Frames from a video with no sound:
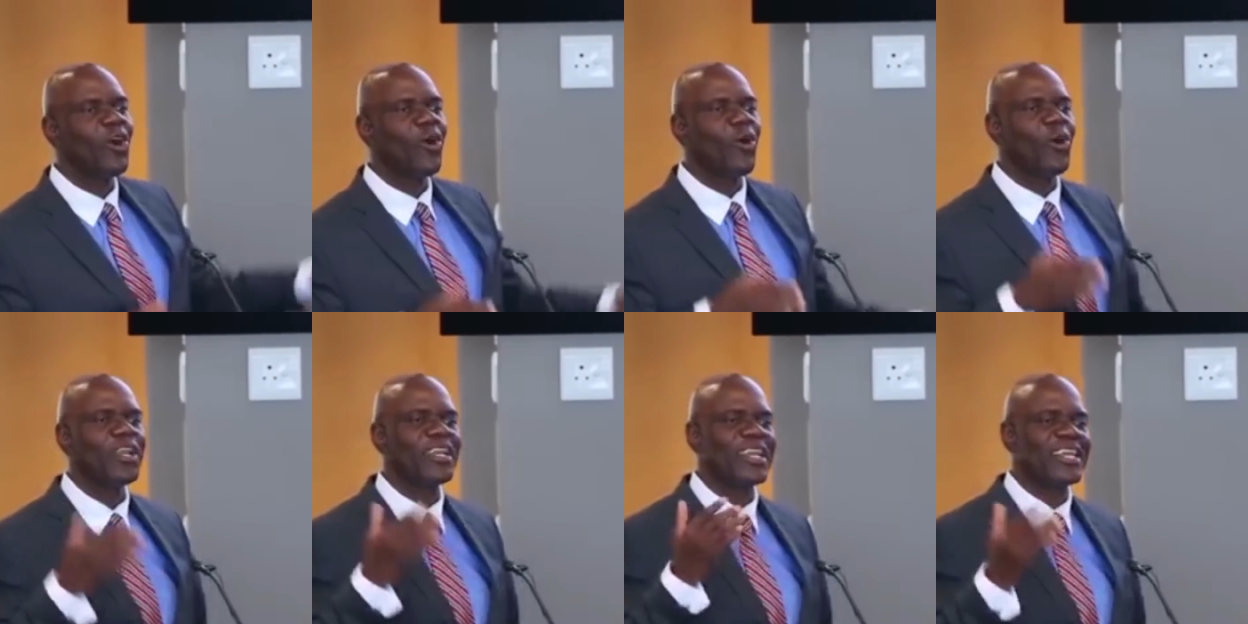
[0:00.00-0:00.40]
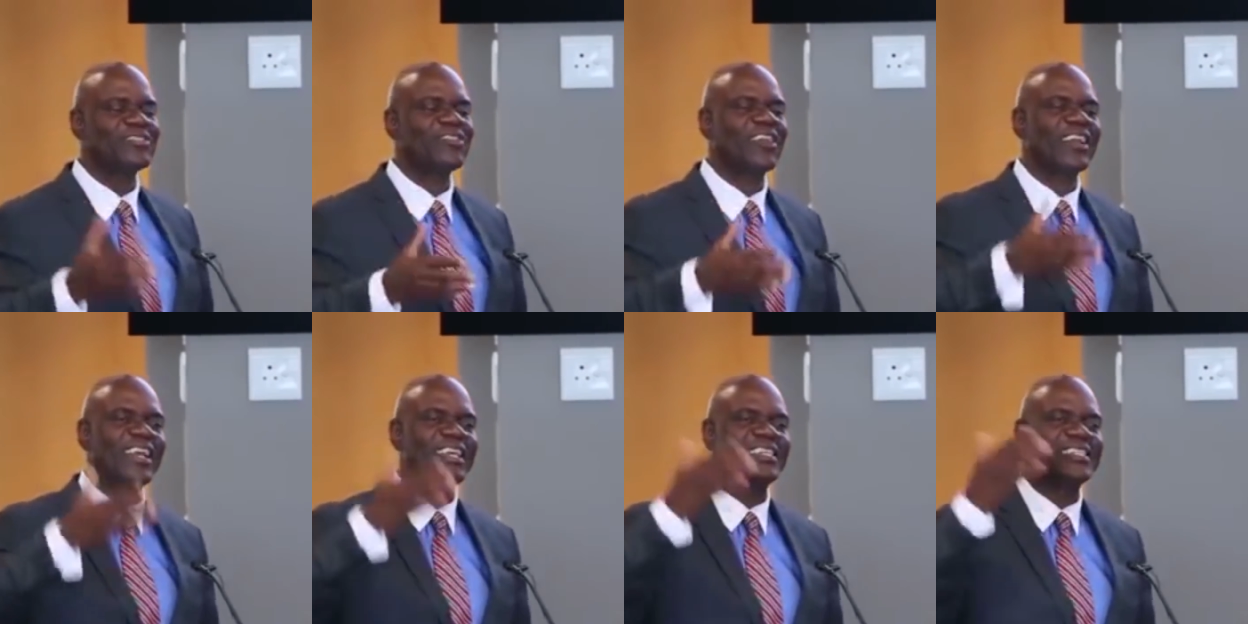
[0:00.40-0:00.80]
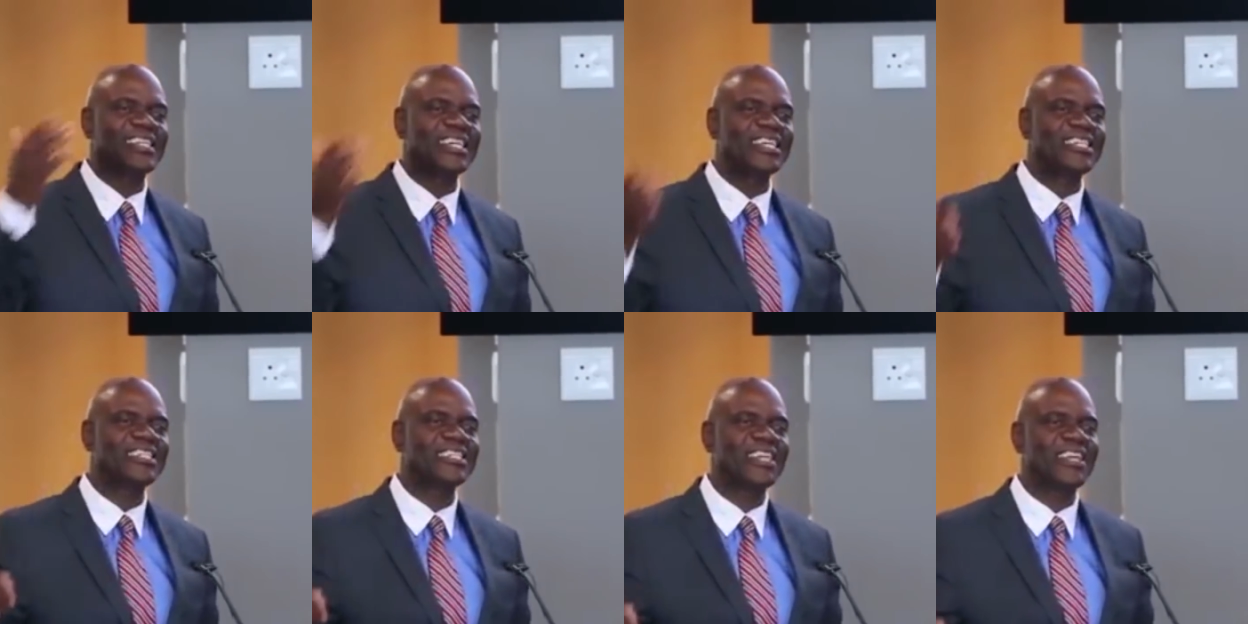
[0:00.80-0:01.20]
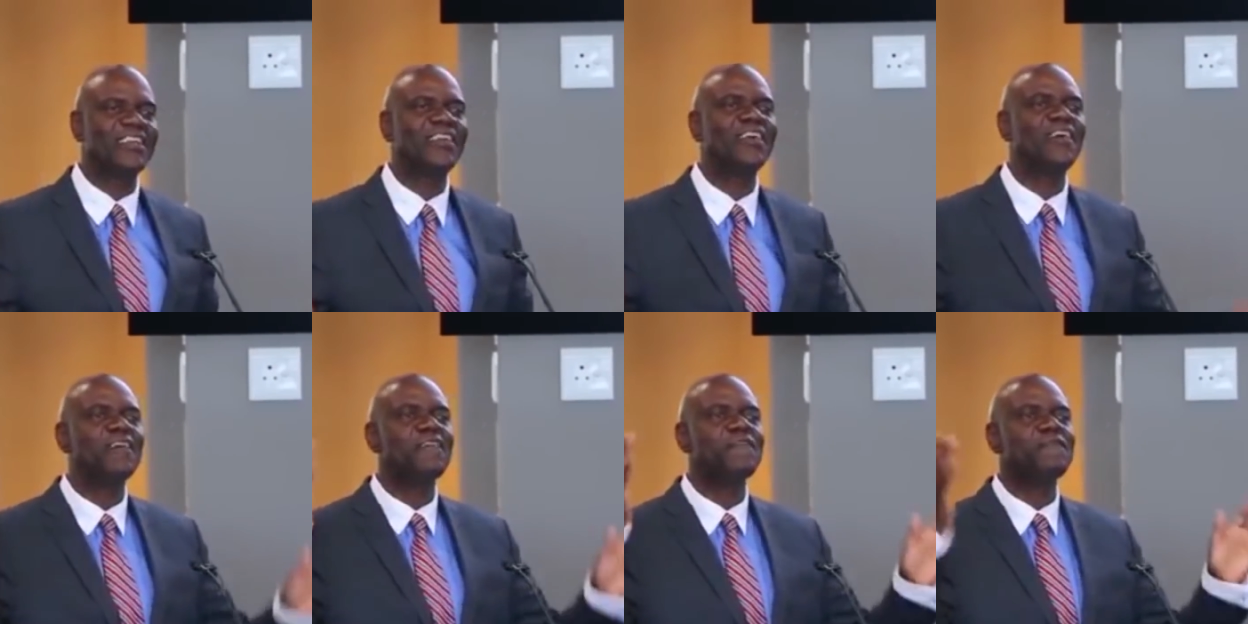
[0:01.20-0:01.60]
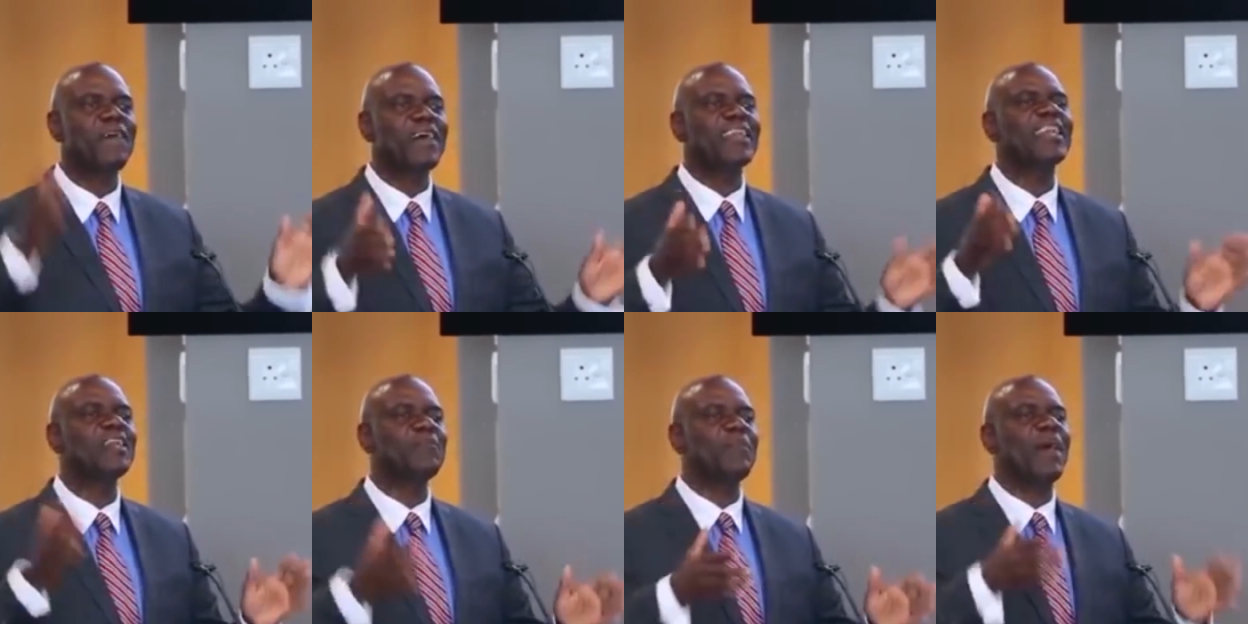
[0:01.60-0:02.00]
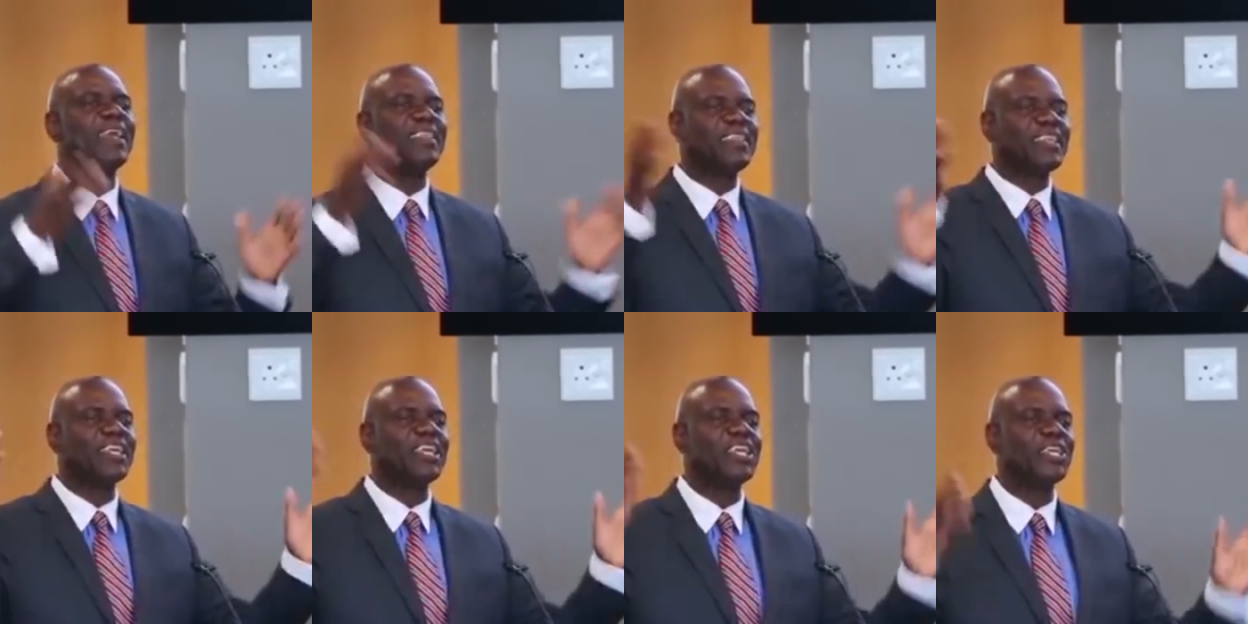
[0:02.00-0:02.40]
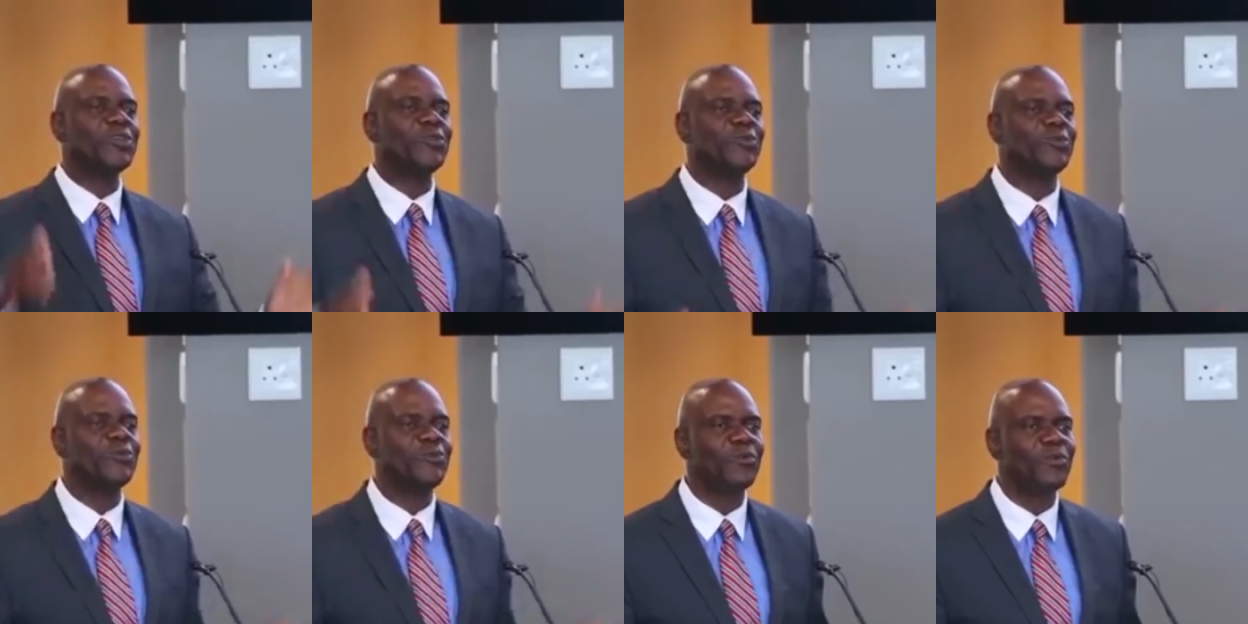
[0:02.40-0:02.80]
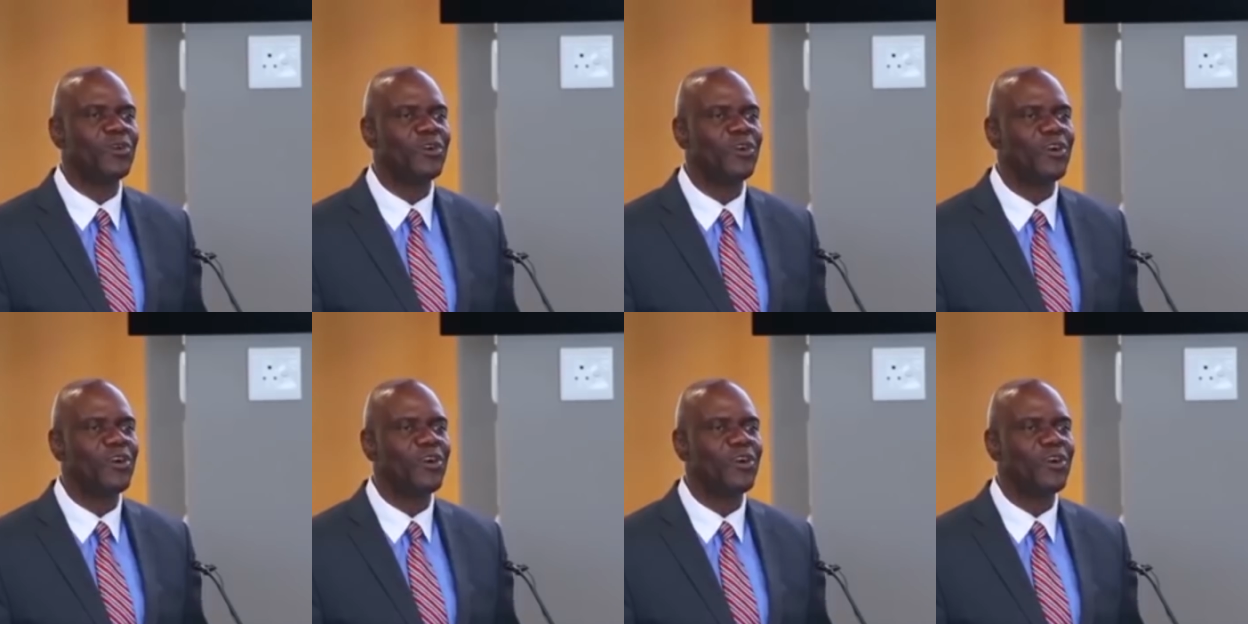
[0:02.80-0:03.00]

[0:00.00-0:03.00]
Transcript: or industrialization funded by the EU